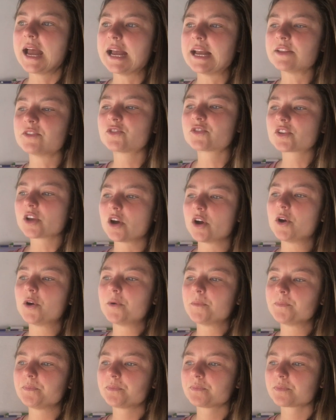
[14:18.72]
And so
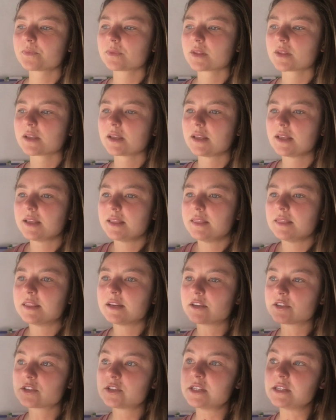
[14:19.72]
um,
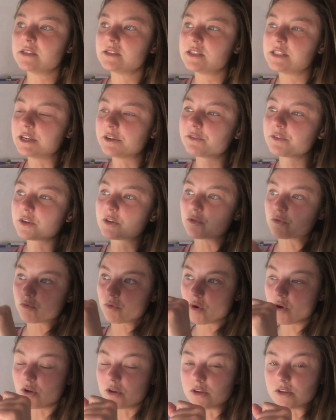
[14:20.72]
there's these different
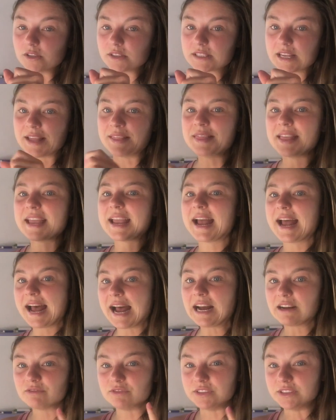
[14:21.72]
roles and they
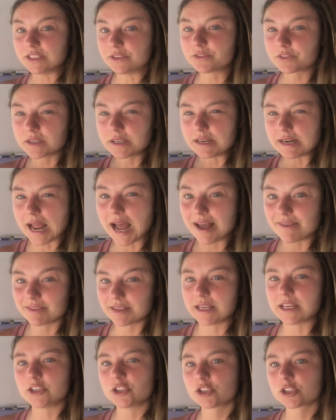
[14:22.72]
have different
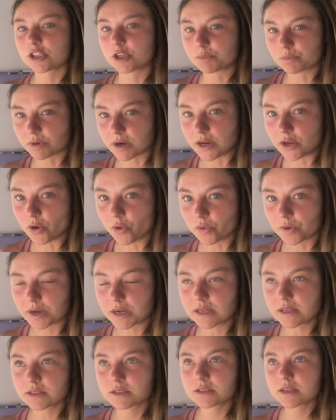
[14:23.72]
navigational
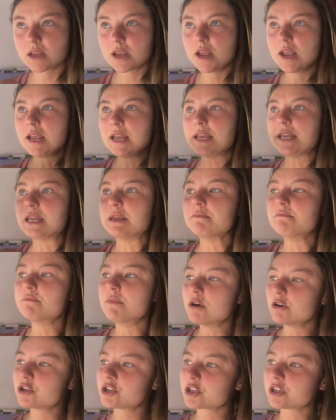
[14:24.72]
priorities
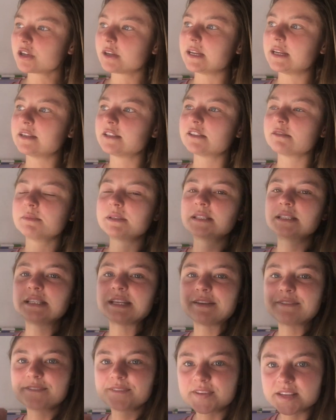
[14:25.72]
emotional
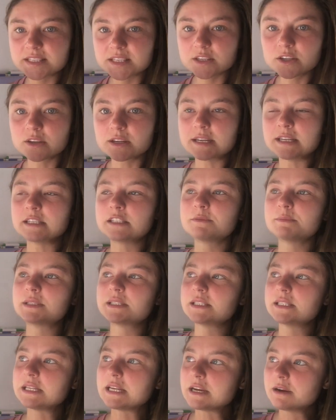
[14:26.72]
intimacy, physical
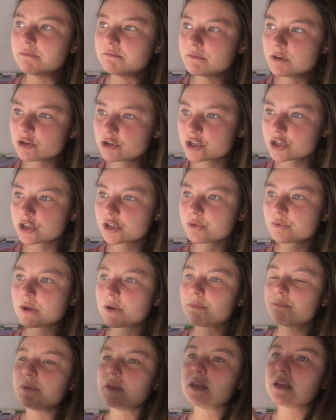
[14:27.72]
intimacy, emotional
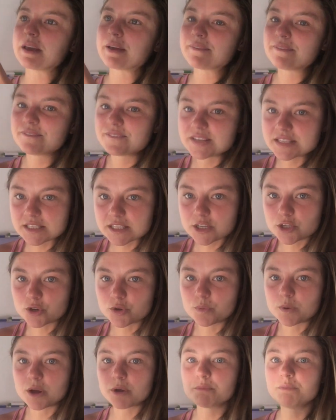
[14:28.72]
well being,
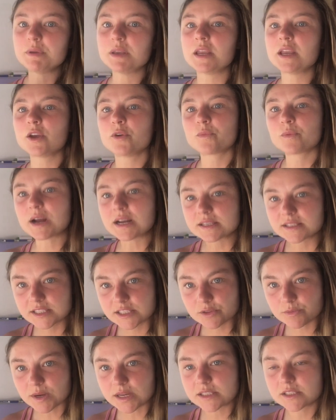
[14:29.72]
physical well being, rest
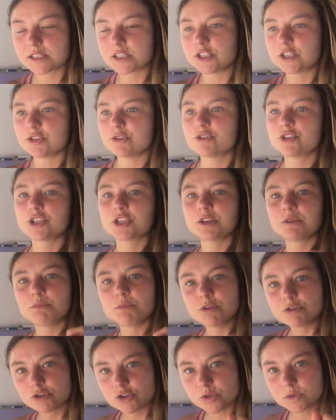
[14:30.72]
and restitution,
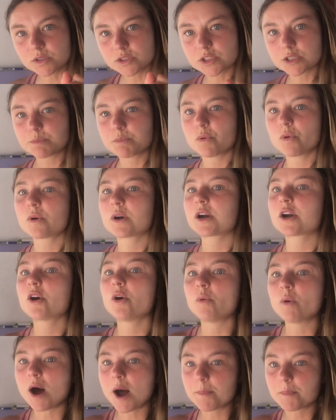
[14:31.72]
mutual support,
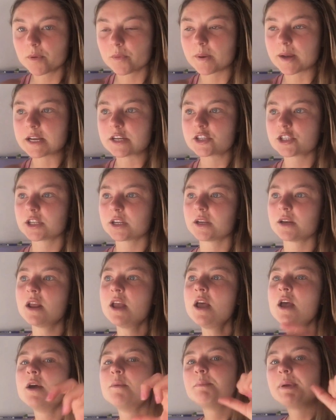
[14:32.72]
cooperation,
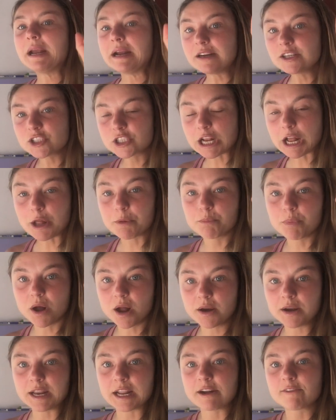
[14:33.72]
parent child
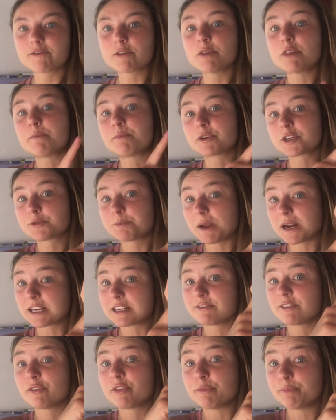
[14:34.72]
bonding from the
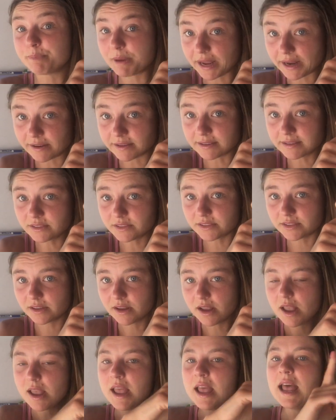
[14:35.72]
perspective of the parent,
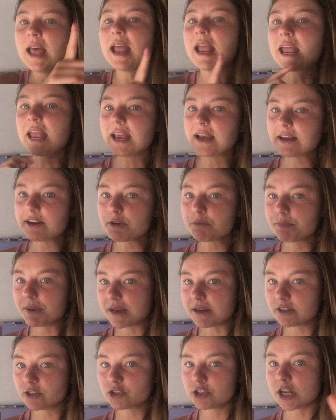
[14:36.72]
and
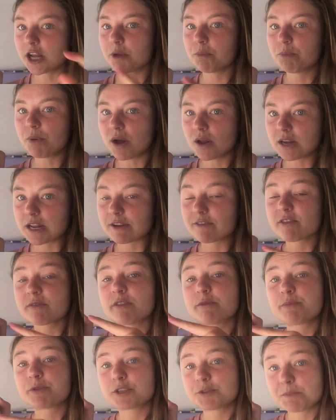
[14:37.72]
parent child bonding from
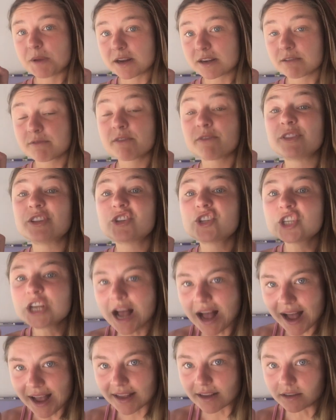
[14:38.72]
the perspective of the
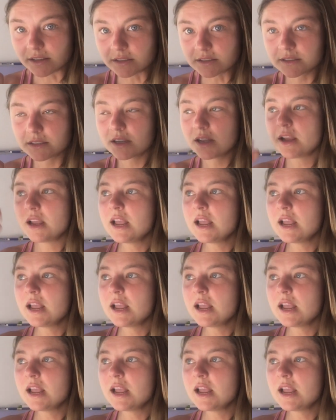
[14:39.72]
child.